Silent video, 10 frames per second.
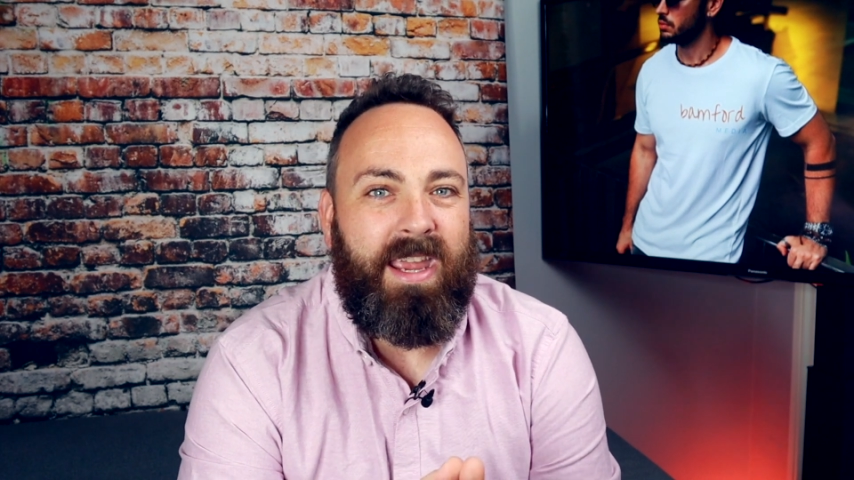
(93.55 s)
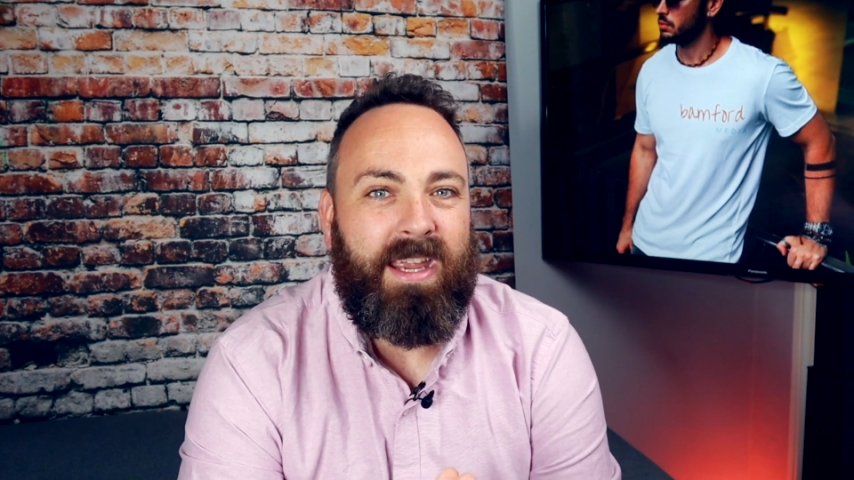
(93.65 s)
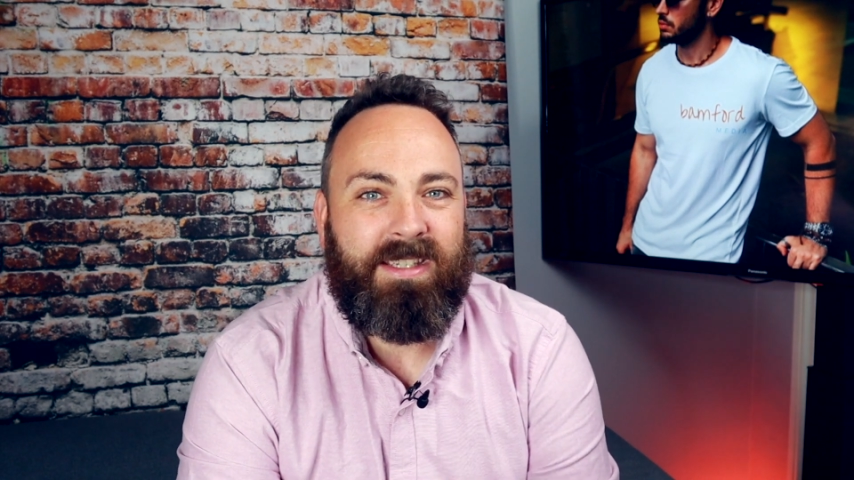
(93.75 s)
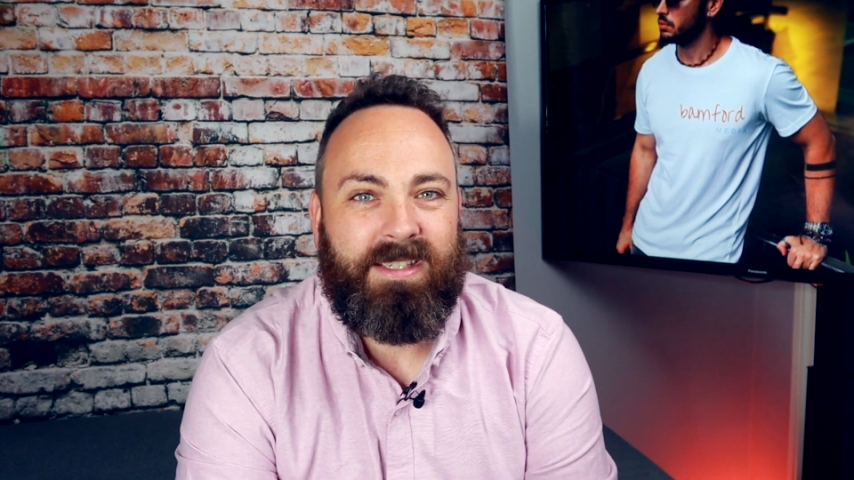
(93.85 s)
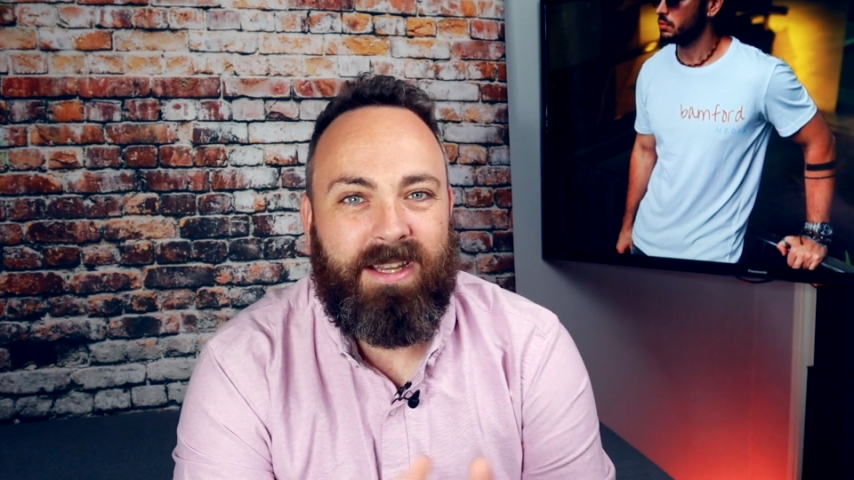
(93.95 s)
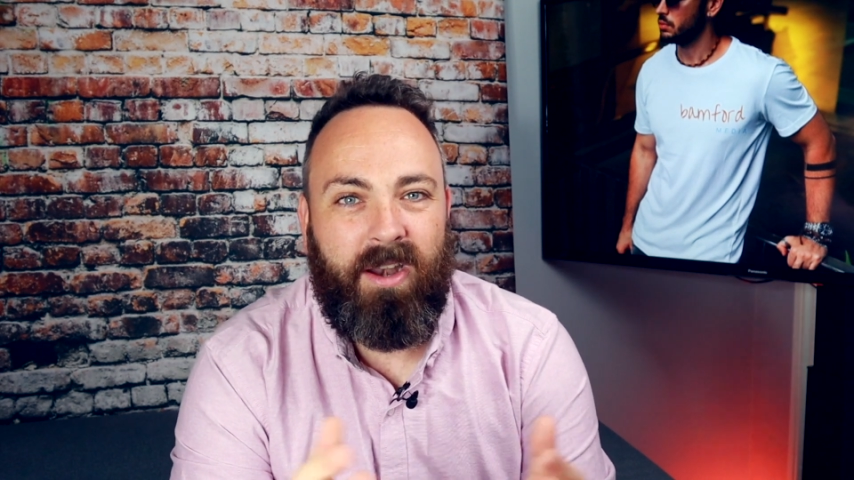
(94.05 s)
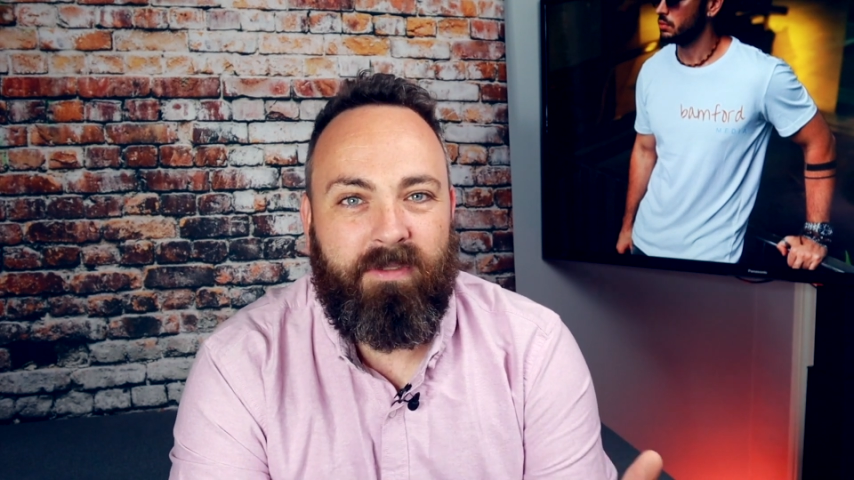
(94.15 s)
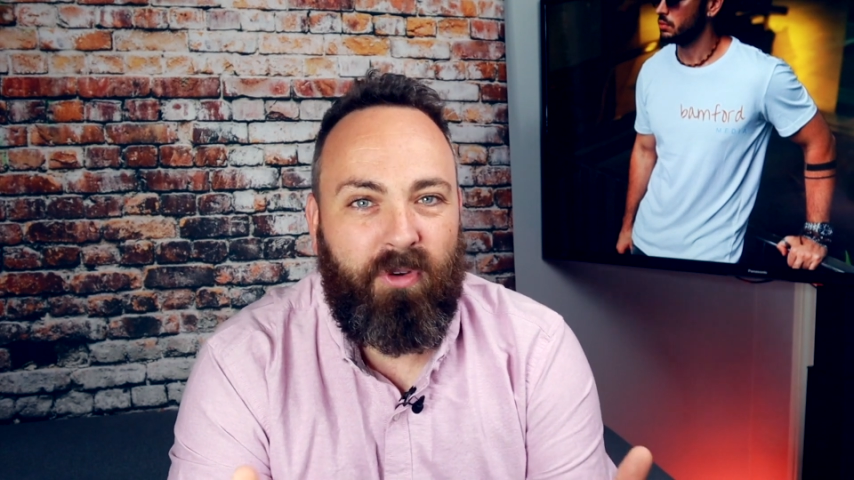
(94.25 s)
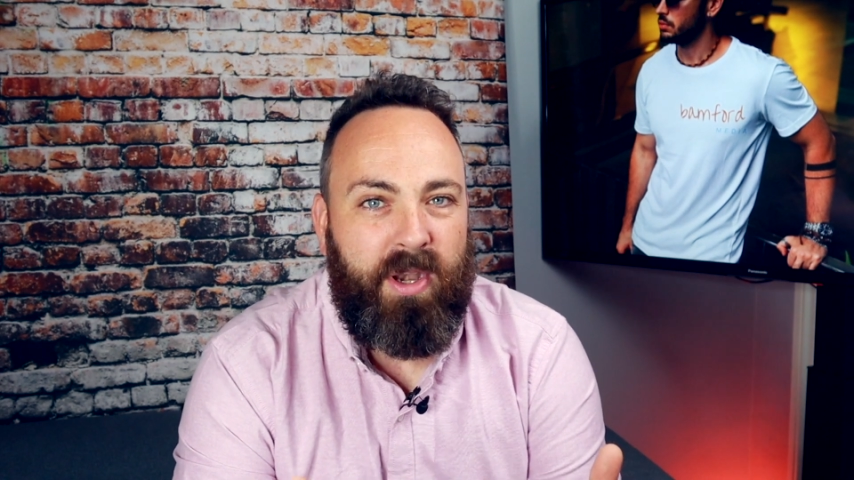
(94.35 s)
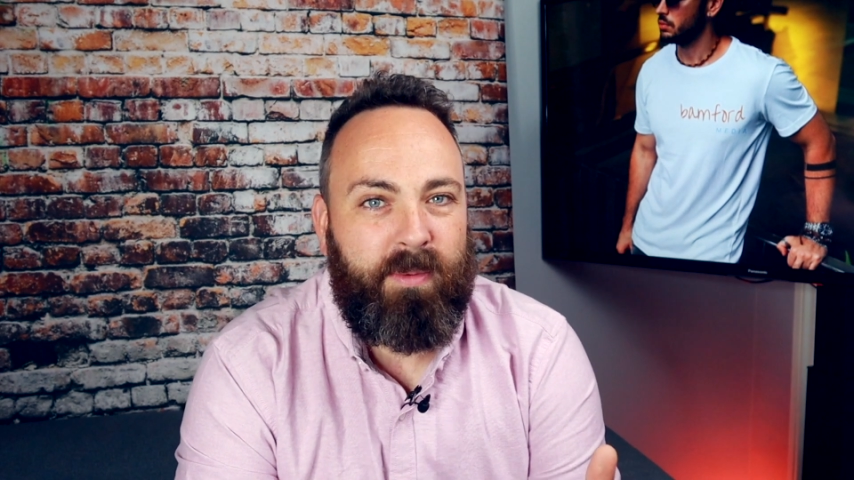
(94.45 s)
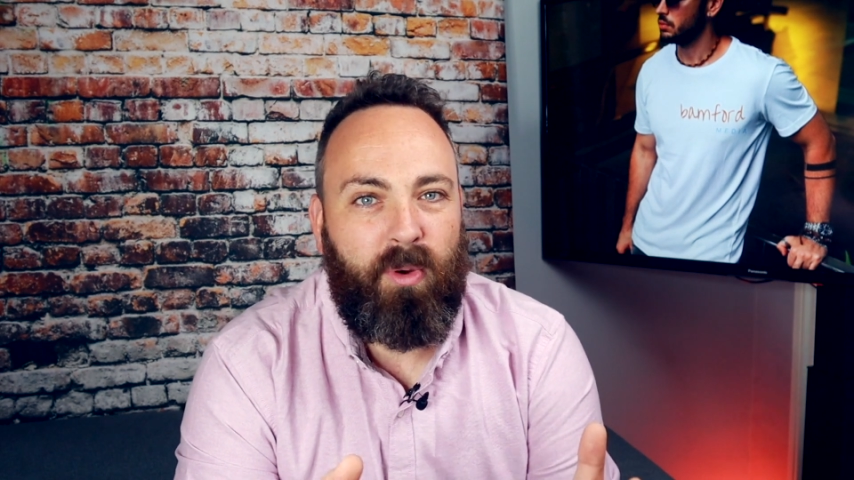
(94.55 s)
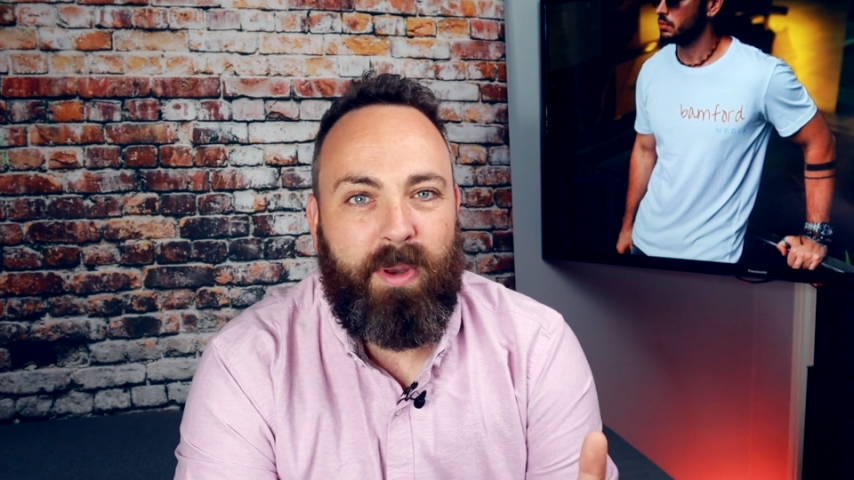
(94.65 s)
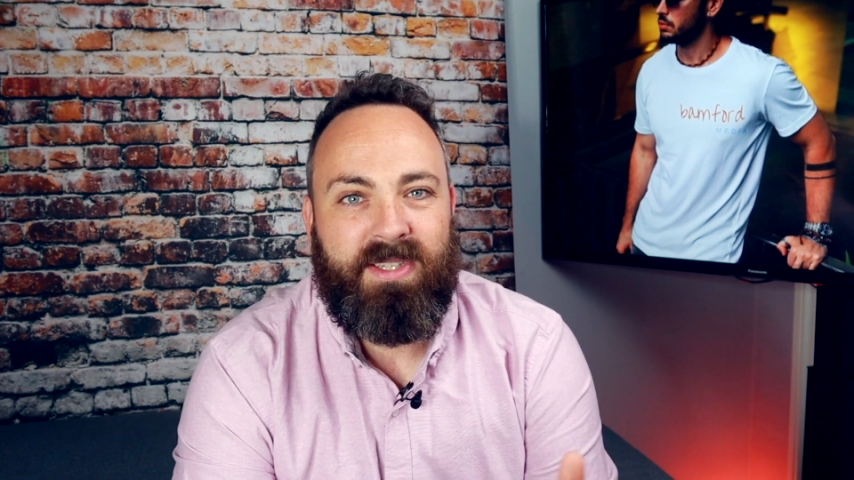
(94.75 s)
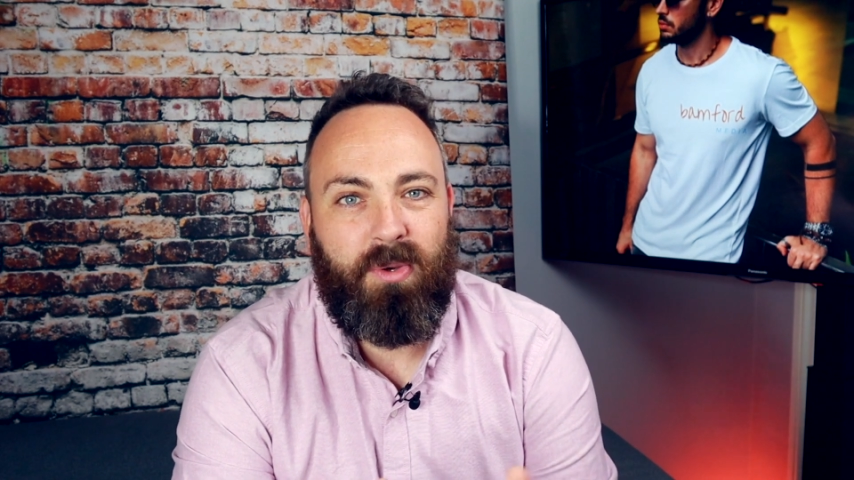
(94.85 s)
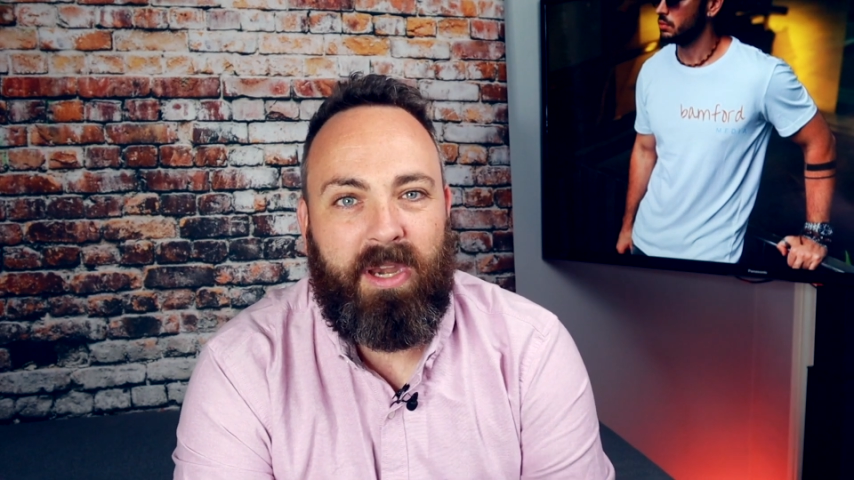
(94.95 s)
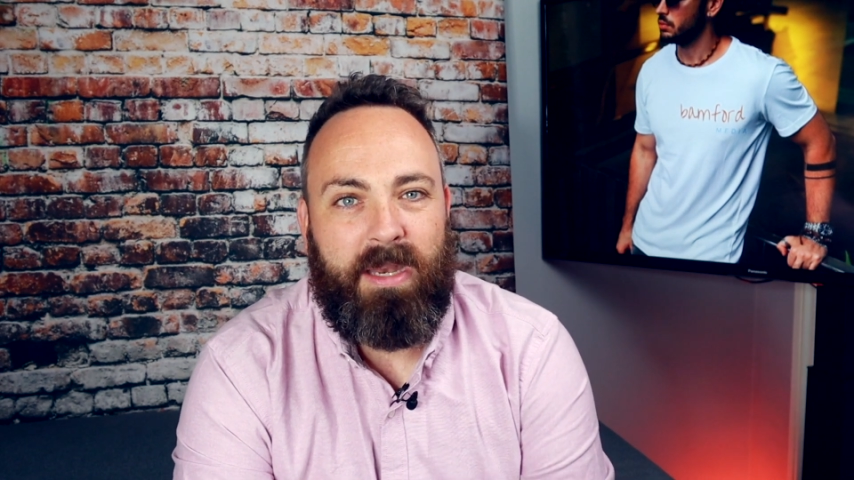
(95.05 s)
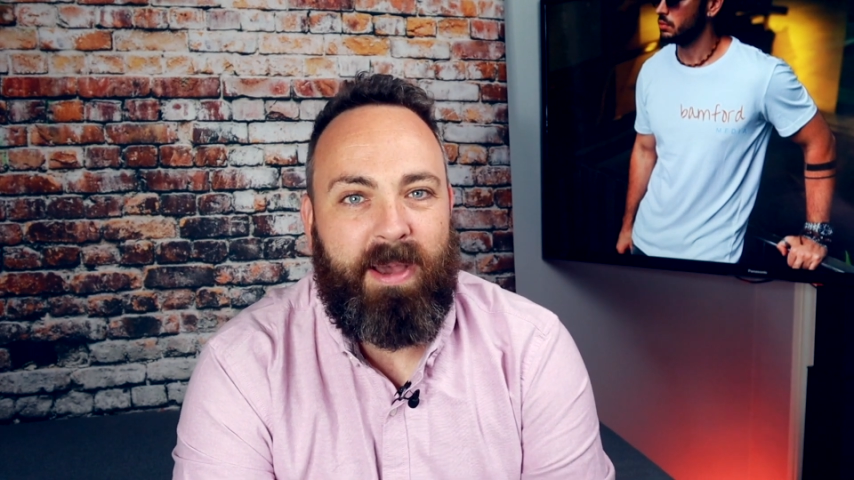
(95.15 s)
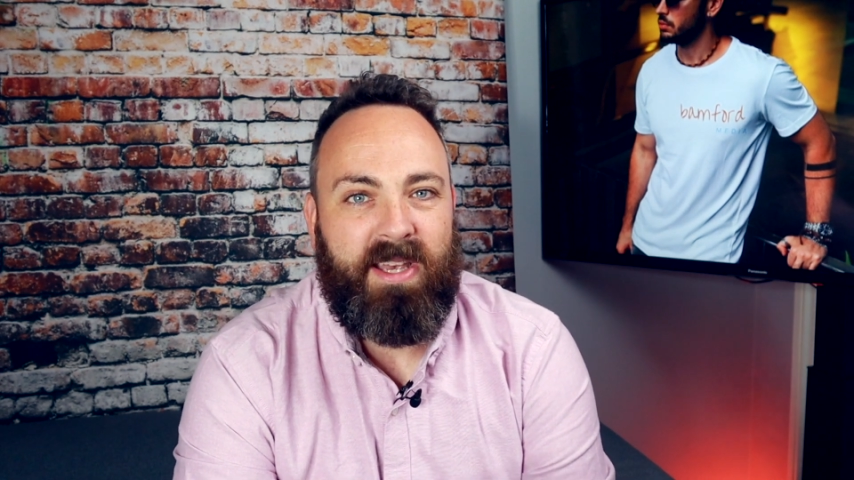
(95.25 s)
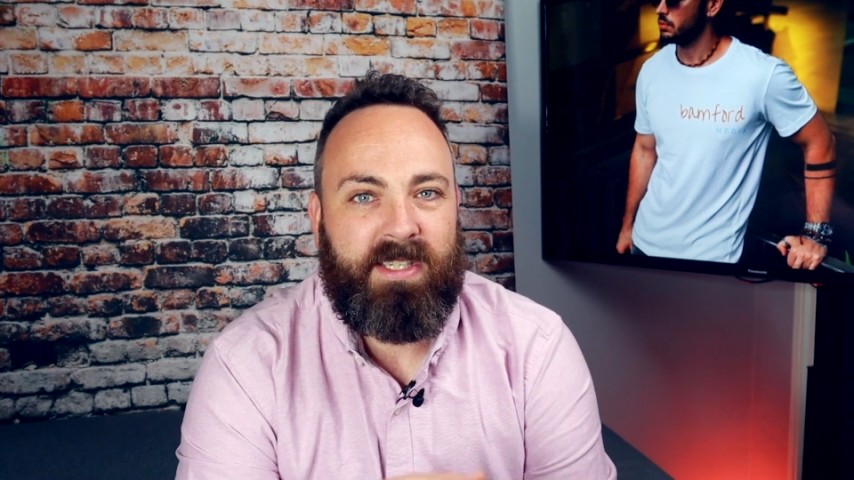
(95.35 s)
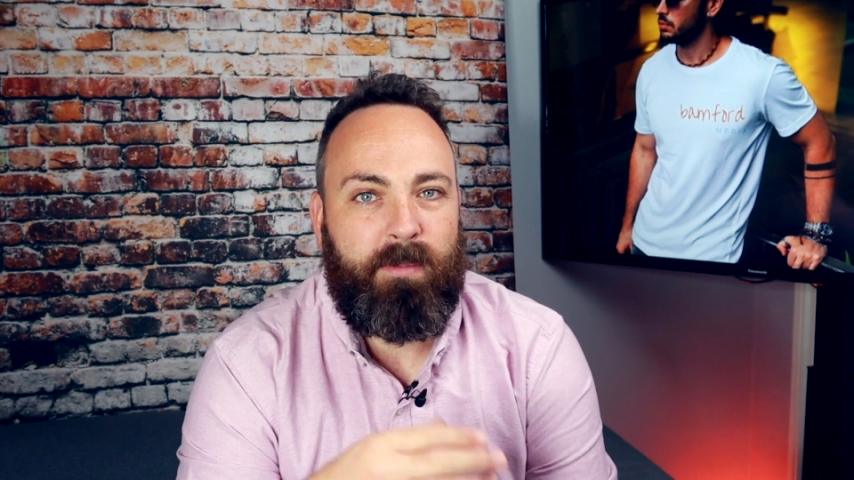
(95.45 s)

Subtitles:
It's unavoidable when talking about